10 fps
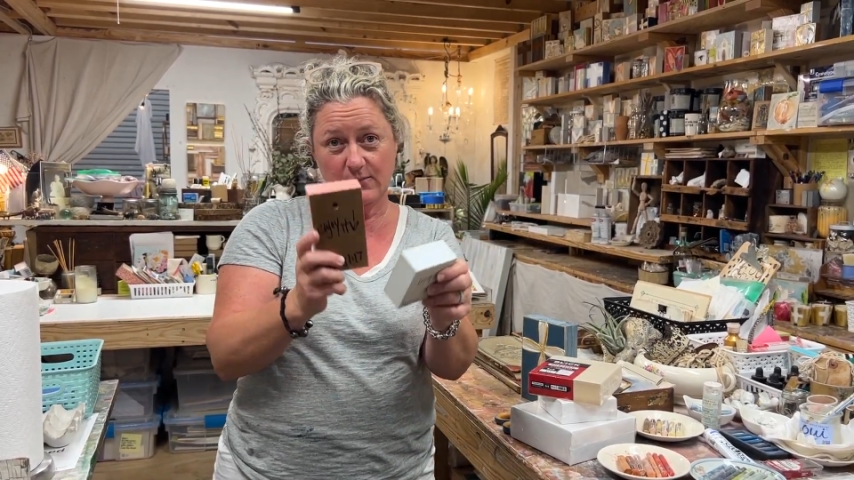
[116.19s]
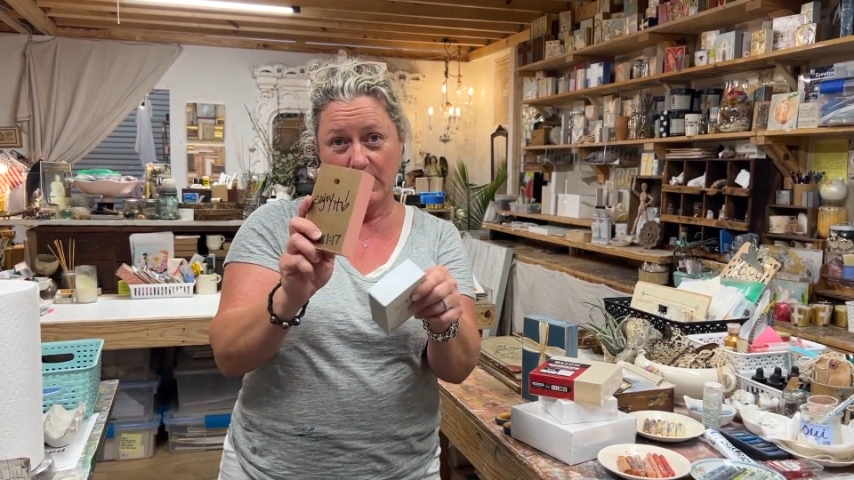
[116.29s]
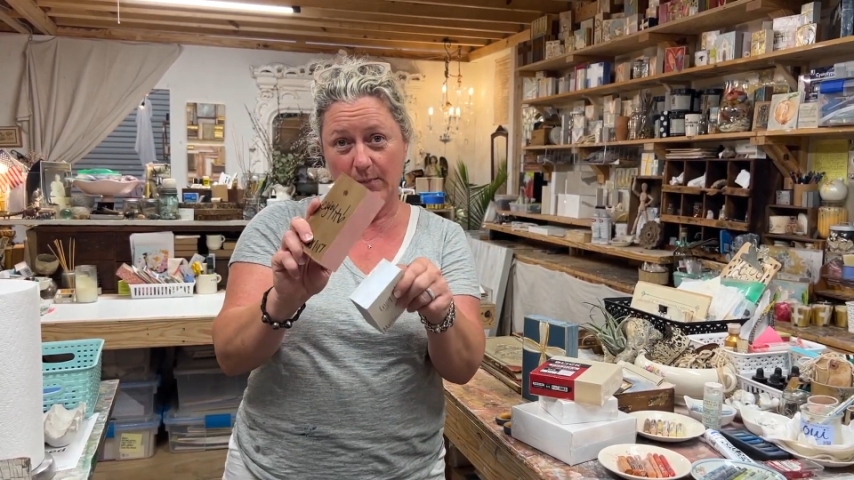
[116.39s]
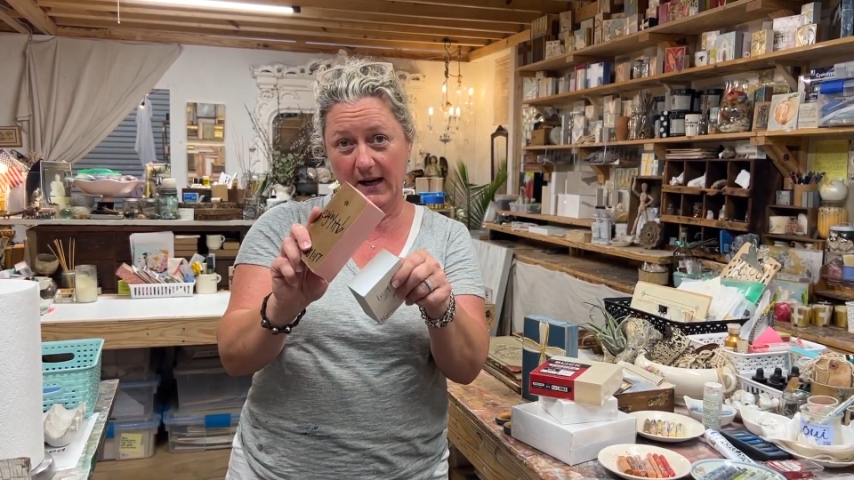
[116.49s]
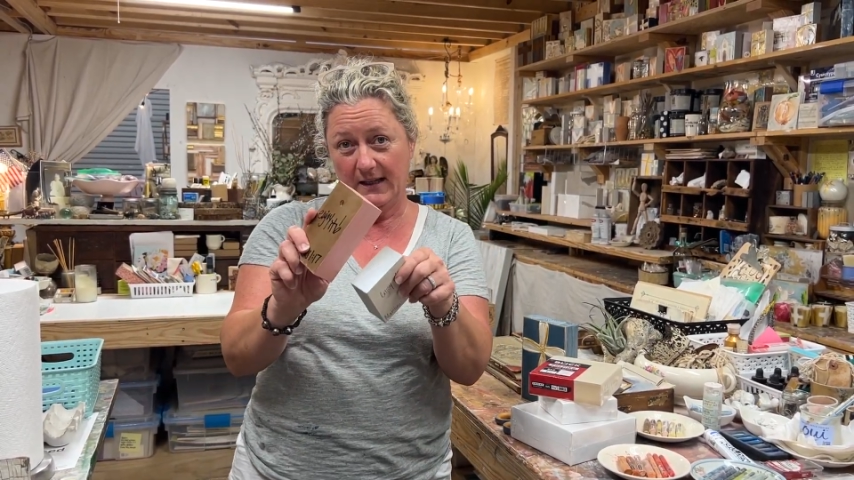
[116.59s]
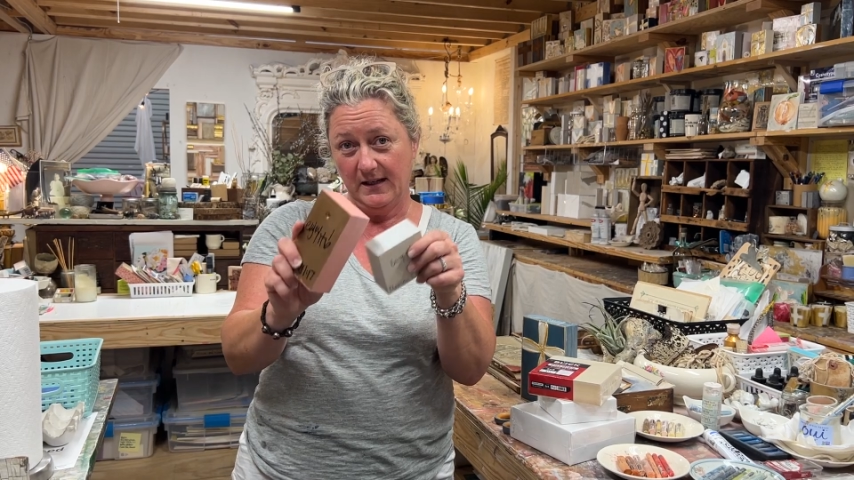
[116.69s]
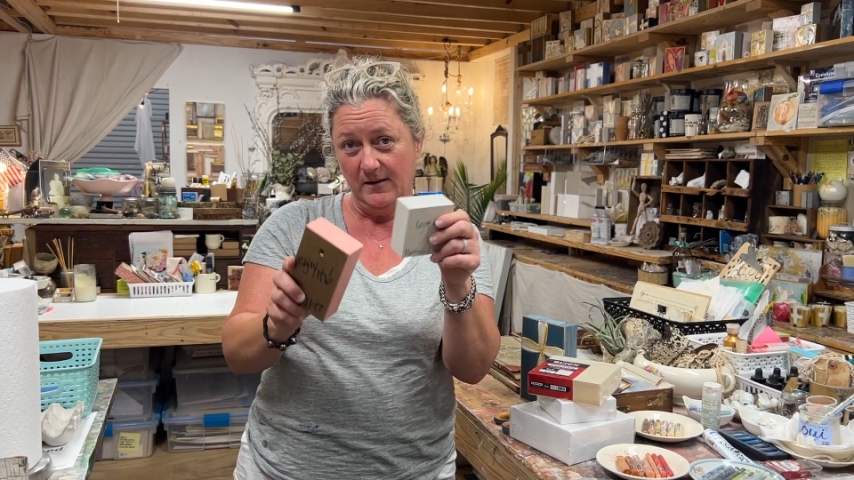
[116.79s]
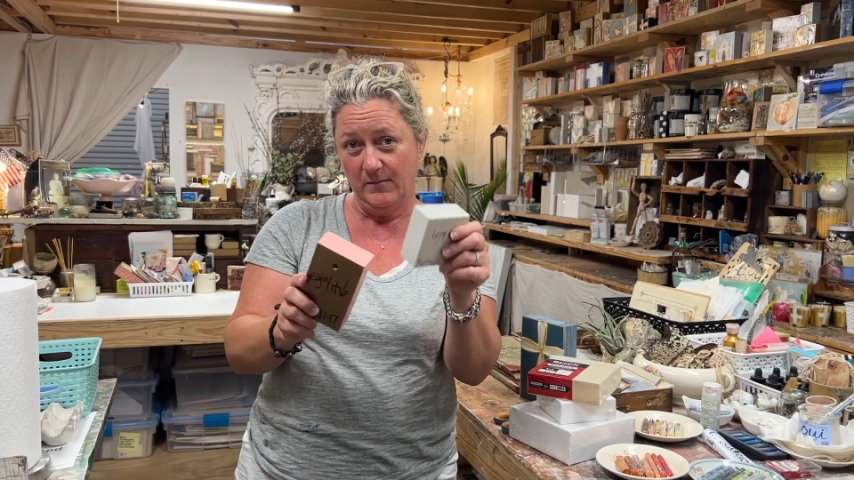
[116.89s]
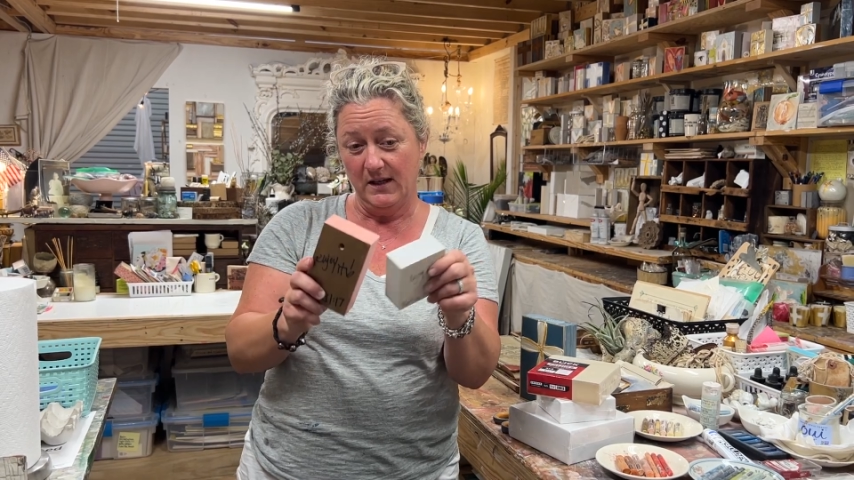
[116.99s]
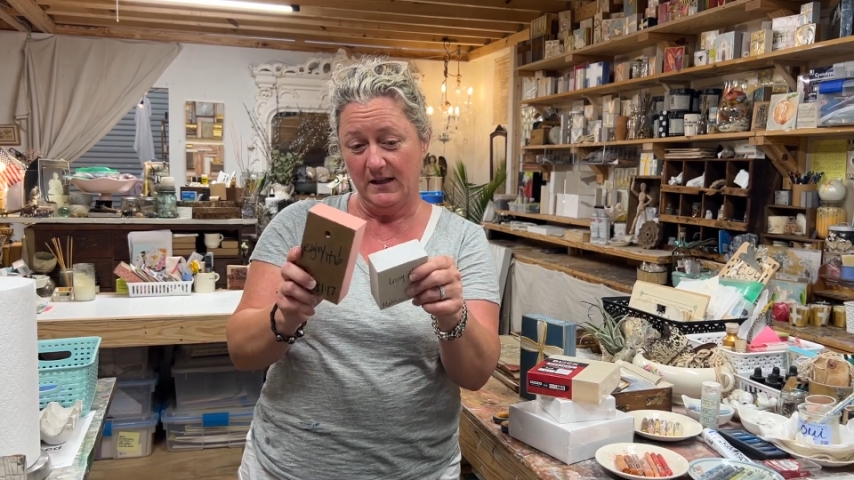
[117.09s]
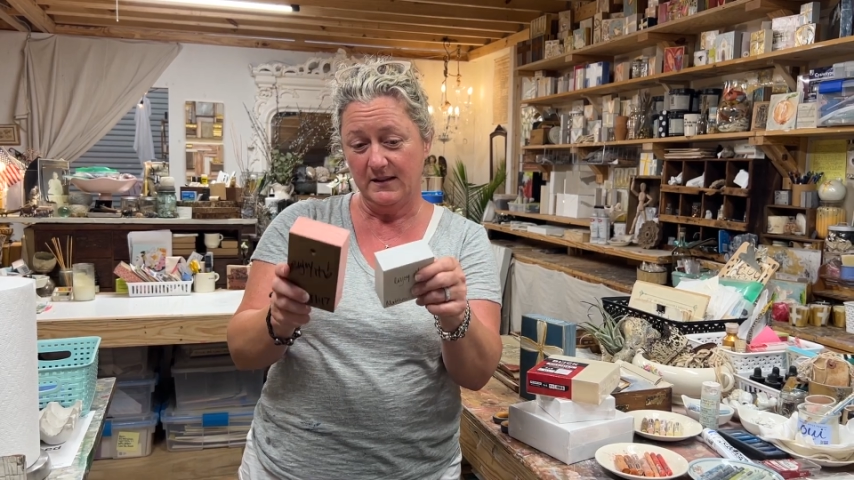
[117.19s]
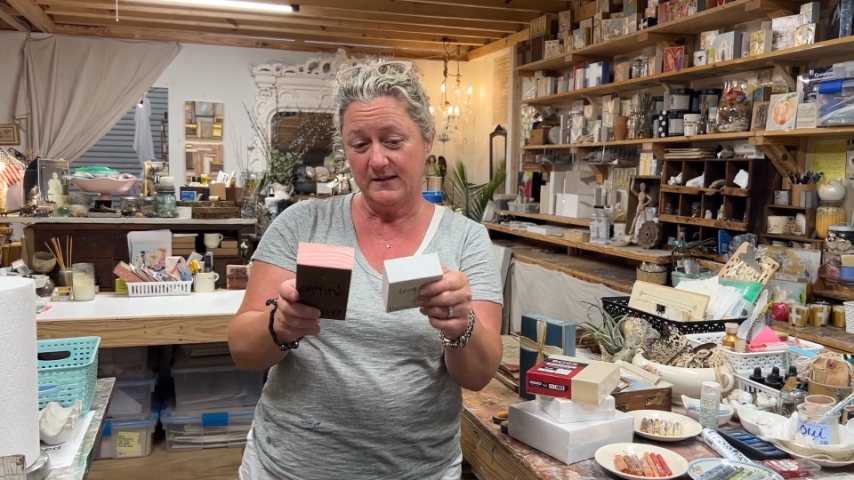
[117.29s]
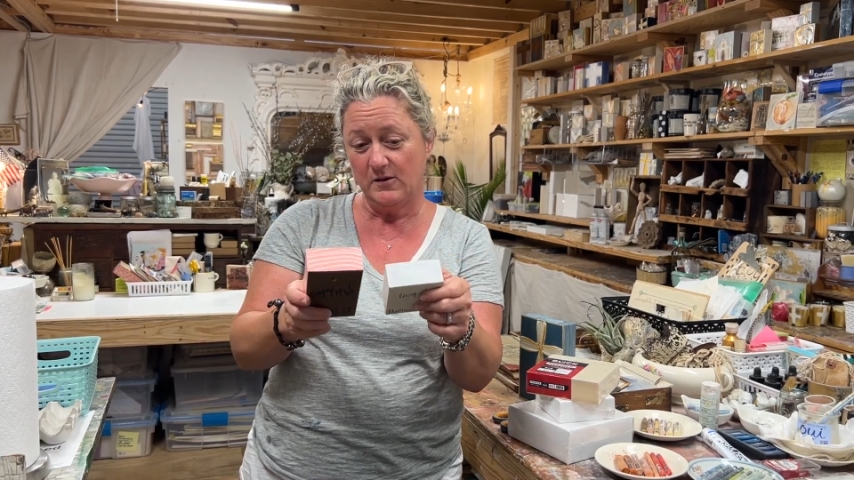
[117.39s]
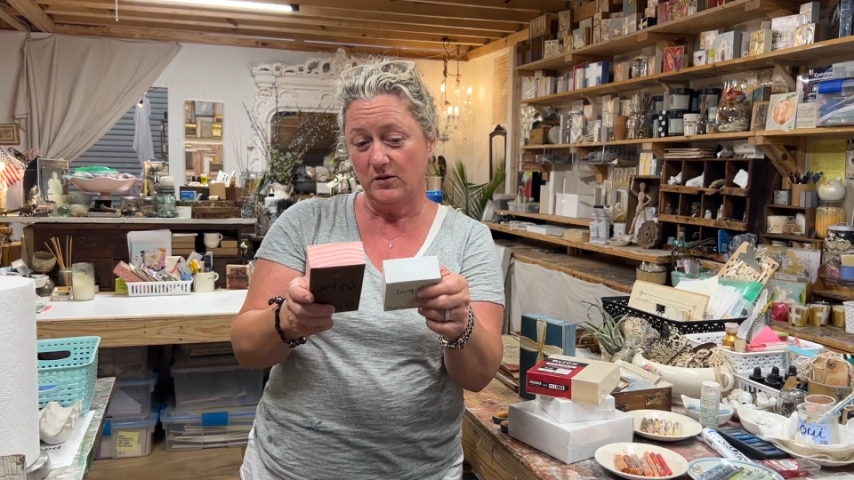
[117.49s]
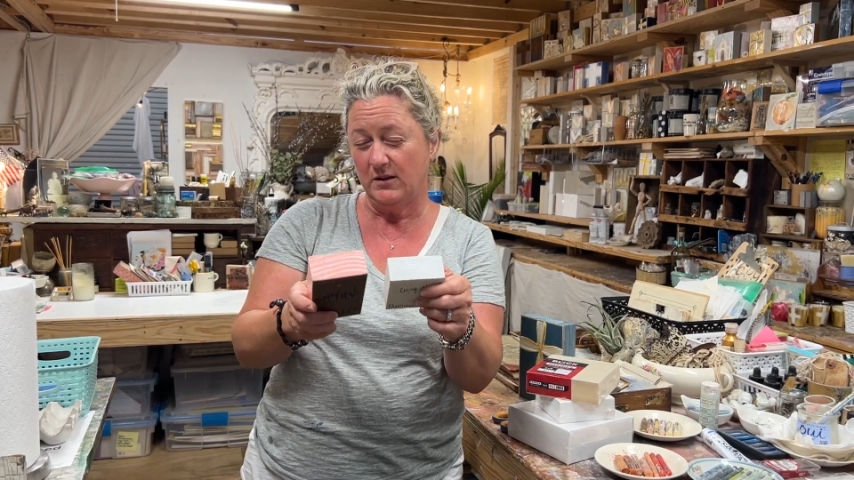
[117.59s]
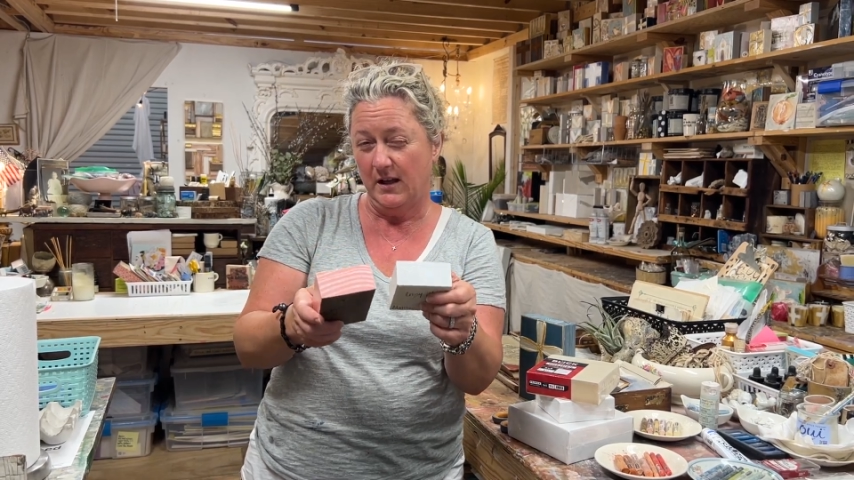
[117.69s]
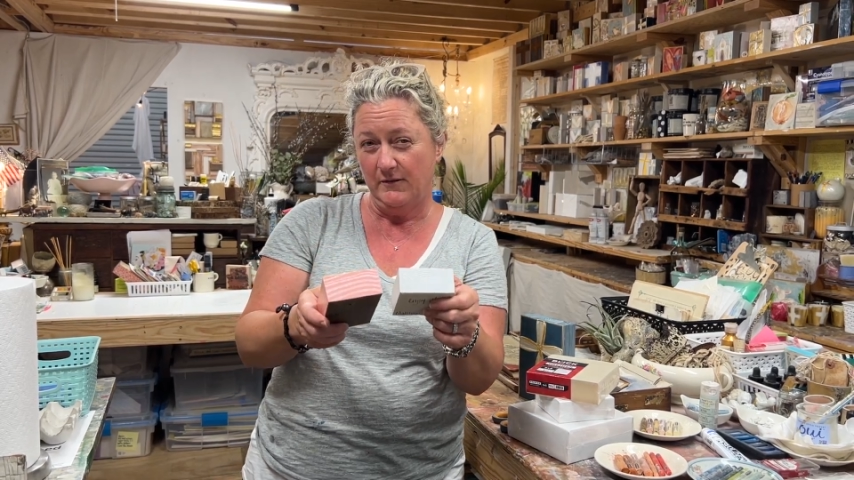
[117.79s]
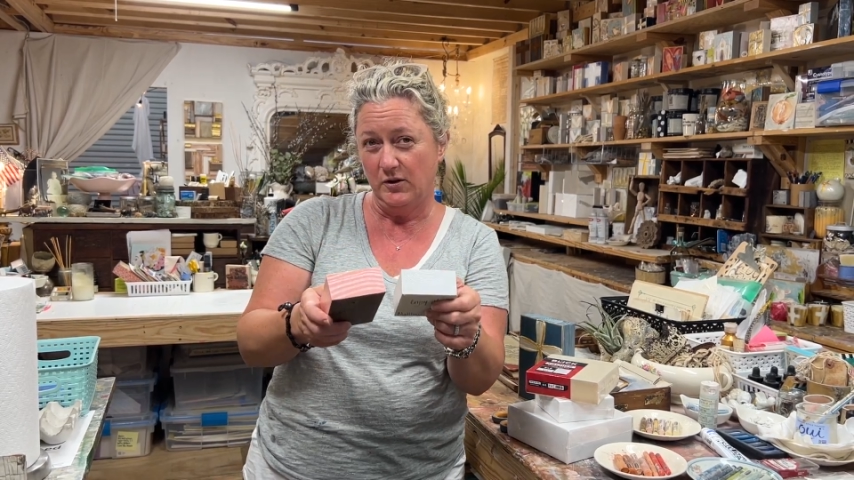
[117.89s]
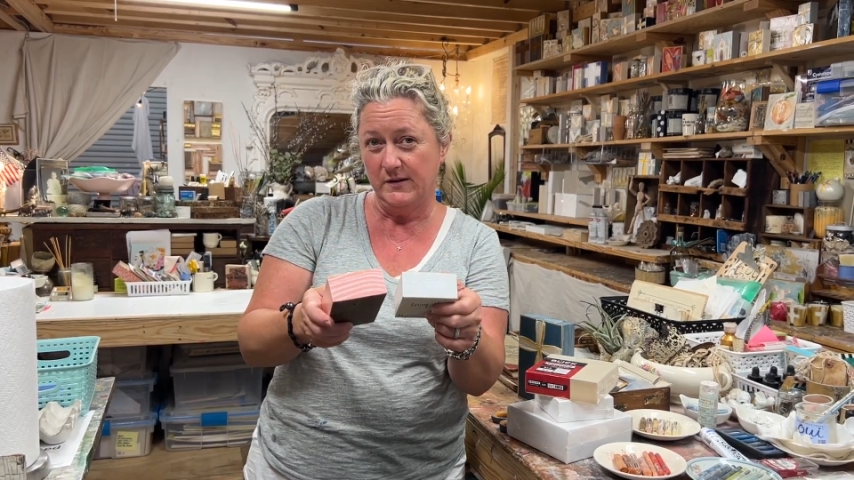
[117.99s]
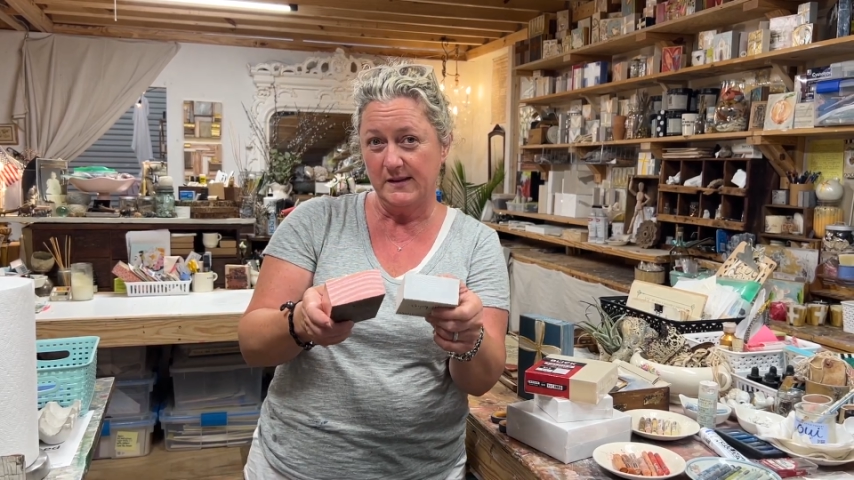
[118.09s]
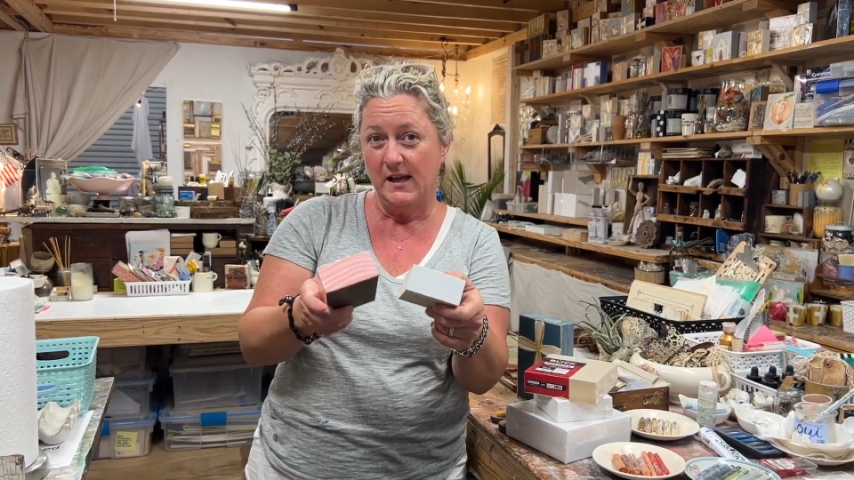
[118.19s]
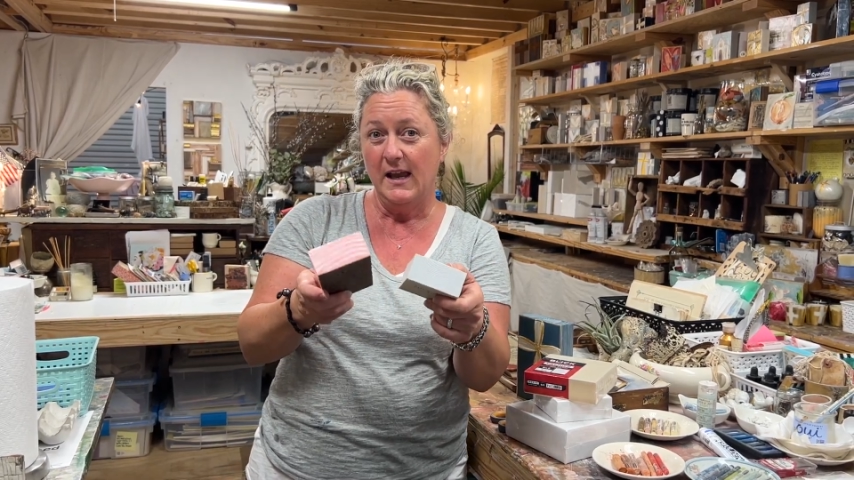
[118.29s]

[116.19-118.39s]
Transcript: We paint them at certain levels